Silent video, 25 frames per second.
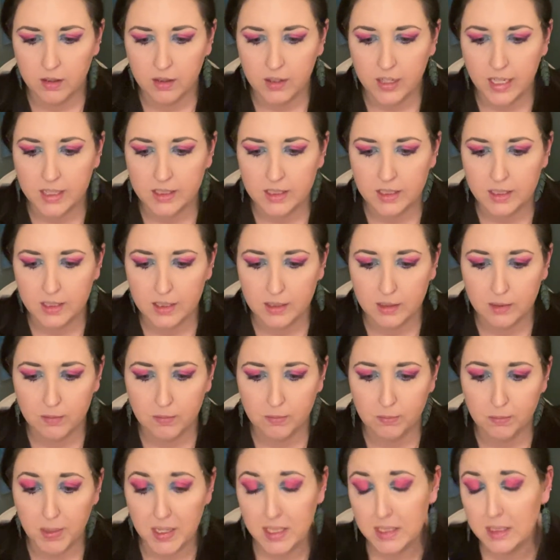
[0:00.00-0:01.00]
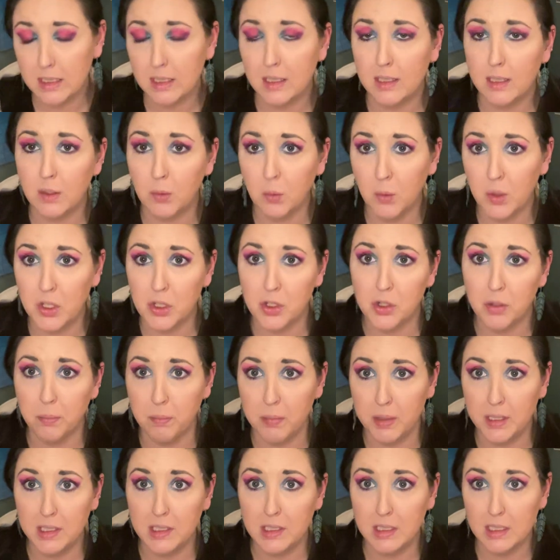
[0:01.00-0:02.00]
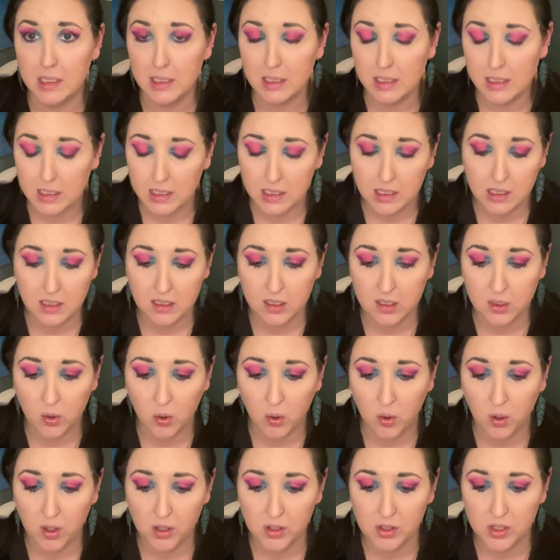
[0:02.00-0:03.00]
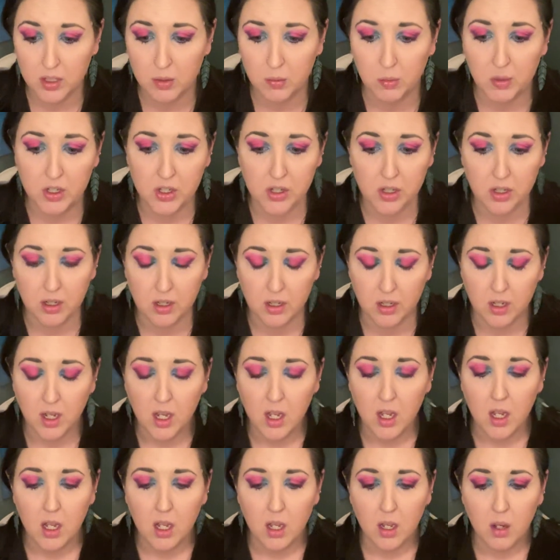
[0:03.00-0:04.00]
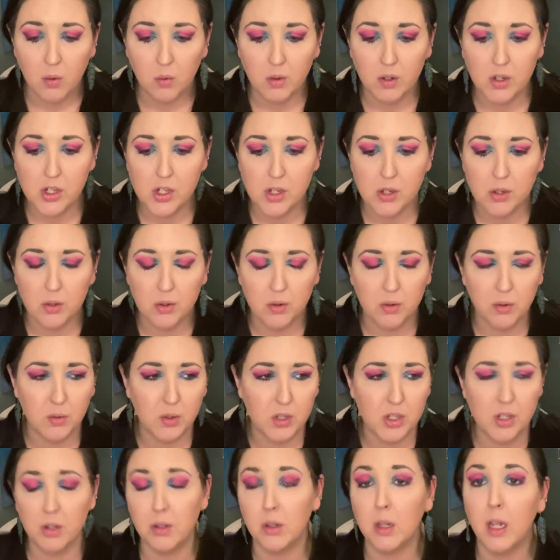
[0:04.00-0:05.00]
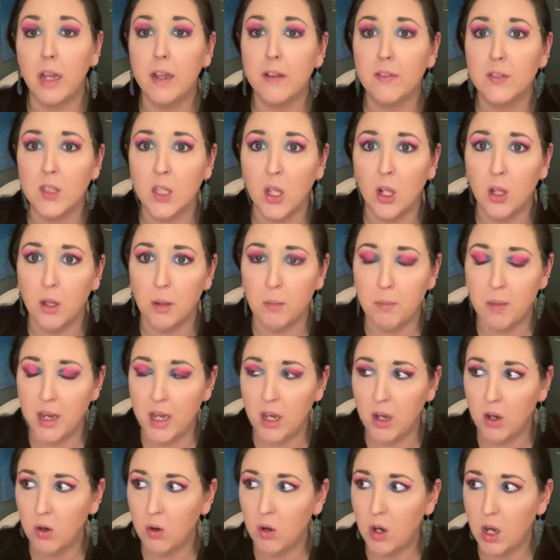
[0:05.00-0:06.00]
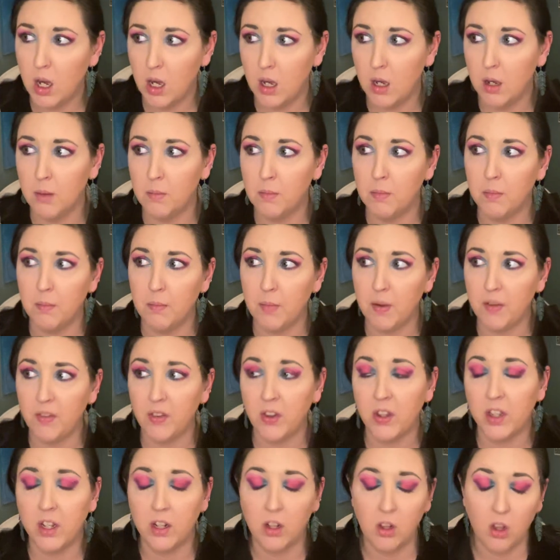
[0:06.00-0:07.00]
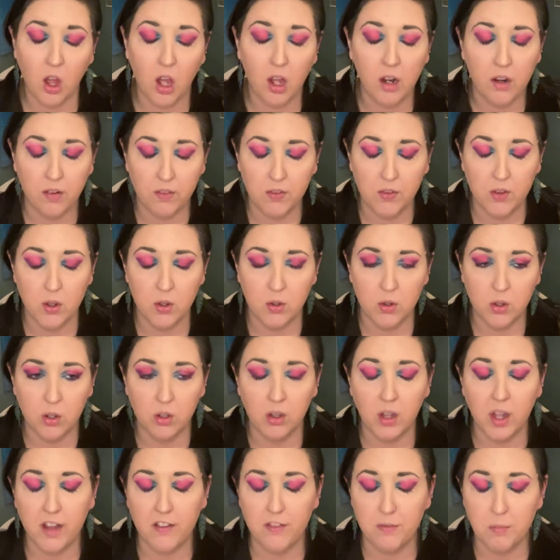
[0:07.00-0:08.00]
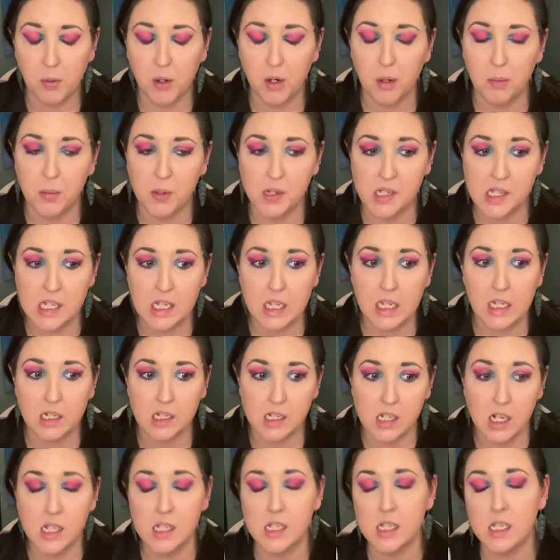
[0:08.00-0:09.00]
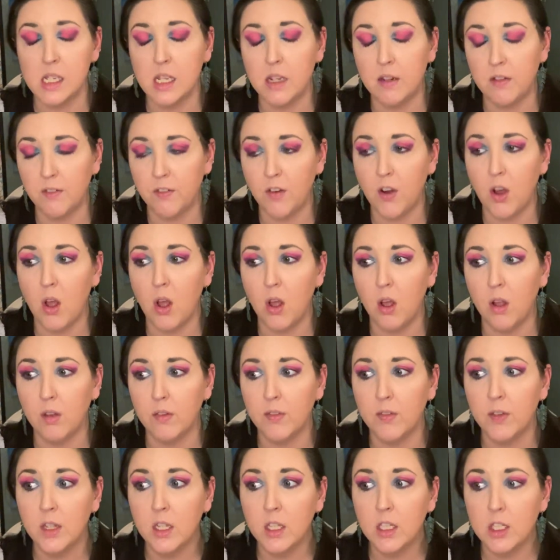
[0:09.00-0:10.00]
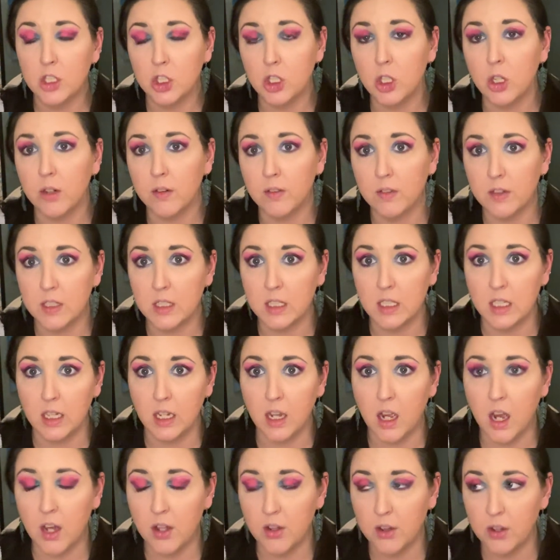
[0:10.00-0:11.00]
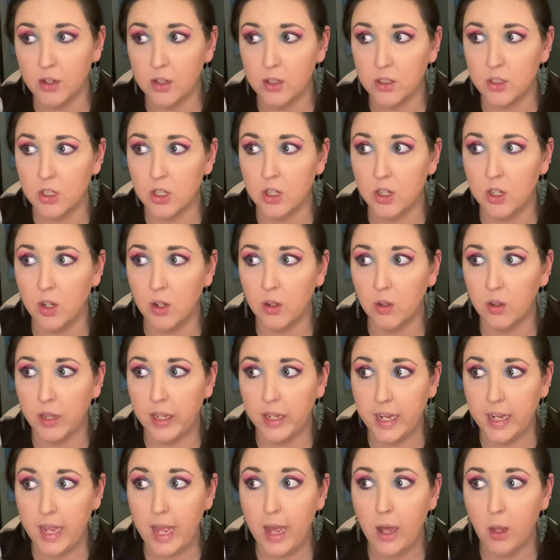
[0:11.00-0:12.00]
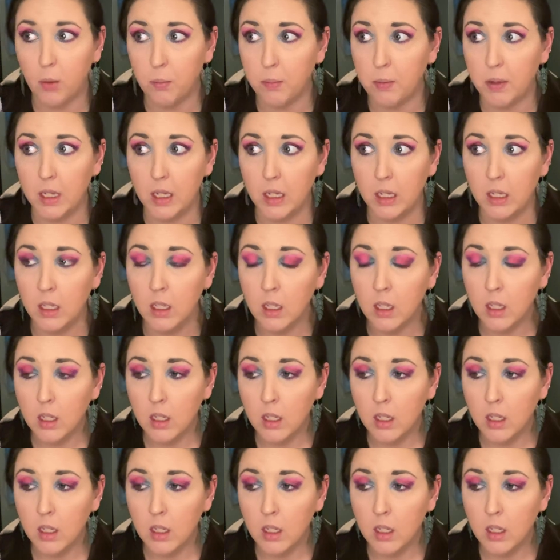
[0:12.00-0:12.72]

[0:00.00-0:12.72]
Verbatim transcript: that's basically what your business is or just what your what you what your life's all about um, i feel like a lot of you your life purpose does involve servicing others you know like helping